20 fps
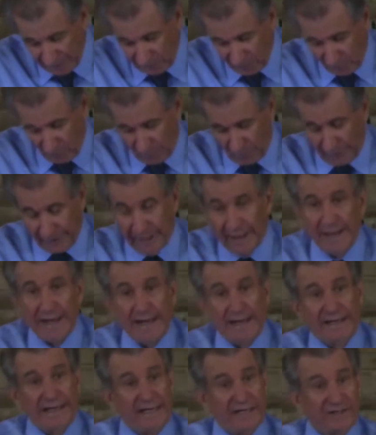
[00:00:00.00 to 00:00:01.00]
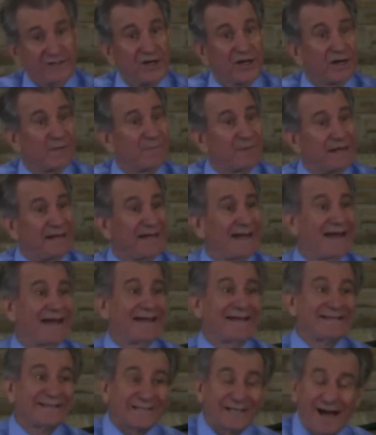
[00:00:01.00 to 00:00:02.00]
glory. And he's going to be
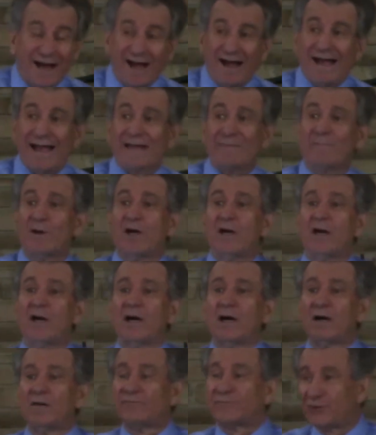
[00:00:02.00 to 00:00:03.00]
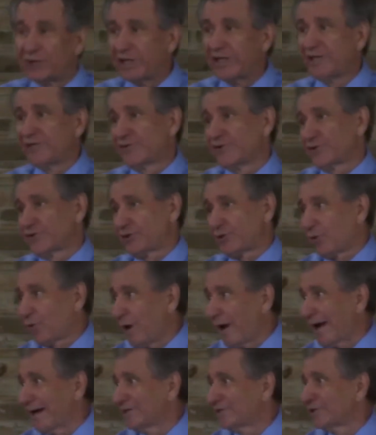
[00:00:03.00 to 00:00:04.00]
a type of Jesus
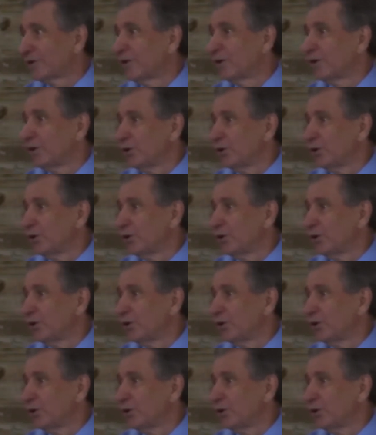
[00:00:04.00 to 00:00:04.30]
Christ,